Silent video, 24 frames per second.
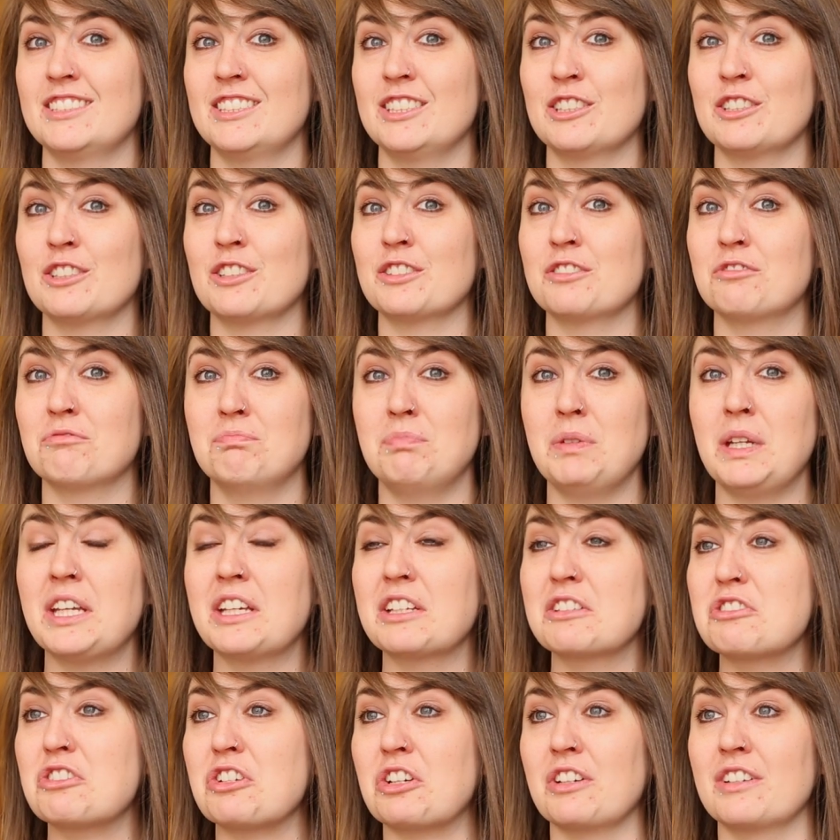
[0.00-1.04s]
you're being
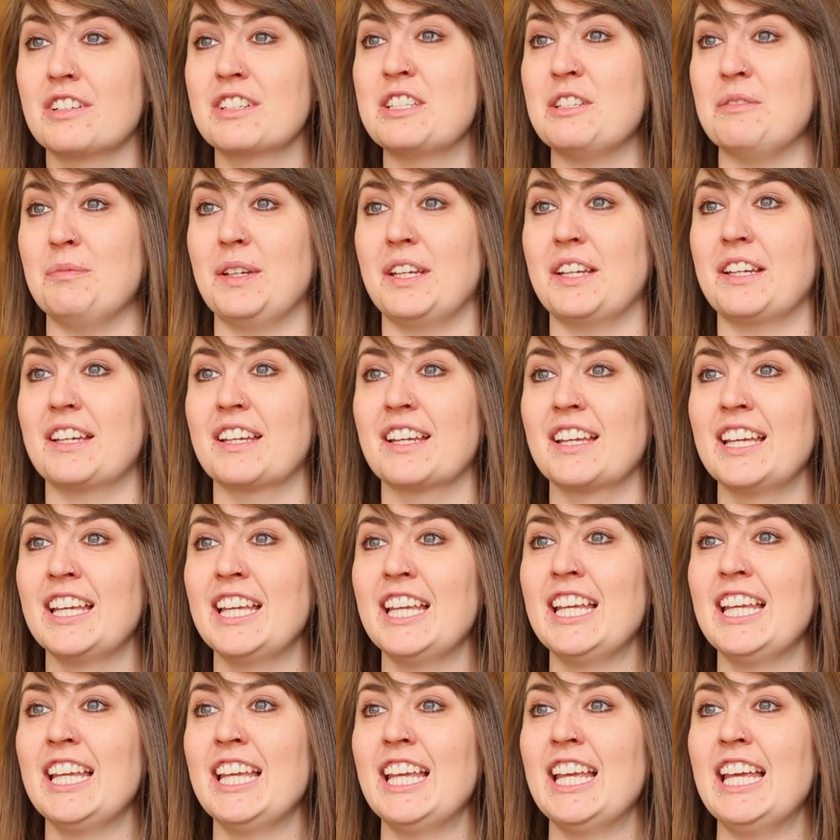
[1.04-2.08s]
a jerk to me.
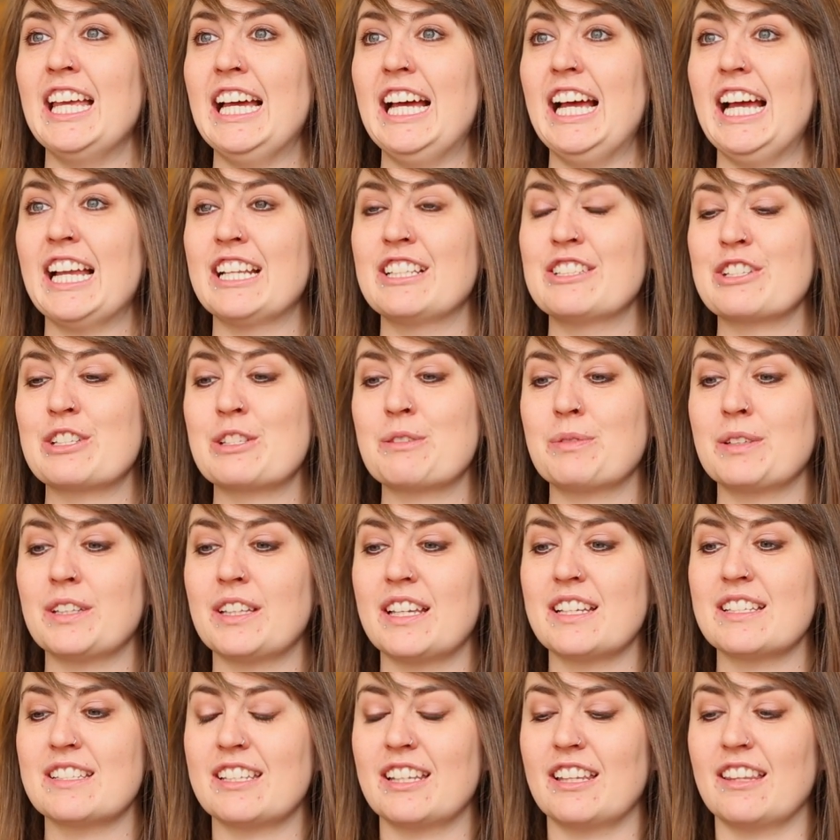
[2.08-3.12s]
And just
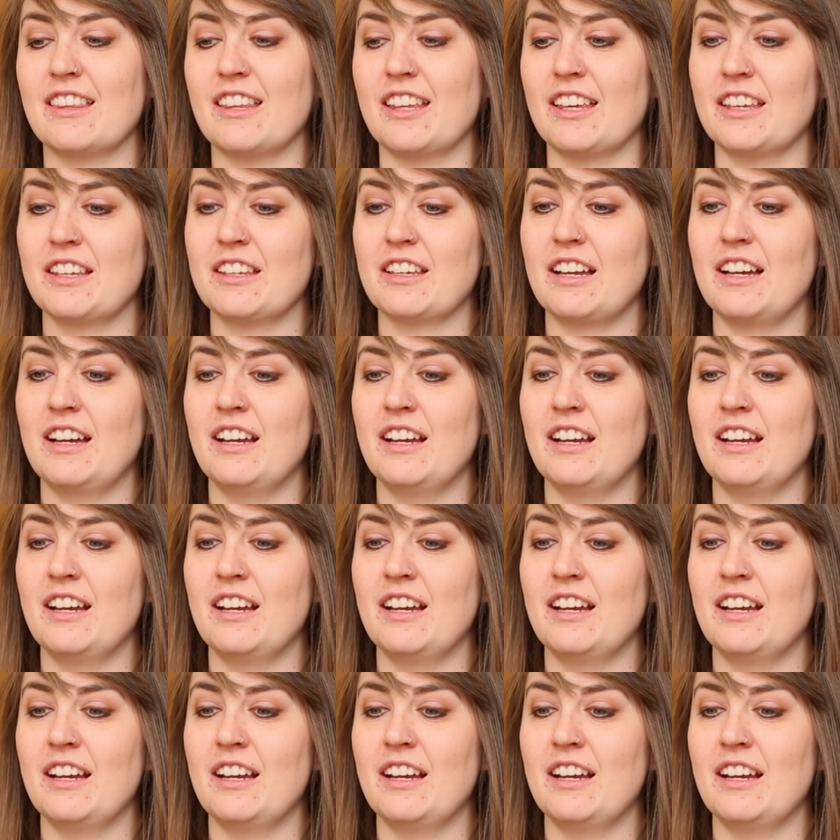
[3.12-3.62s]
realizing, like,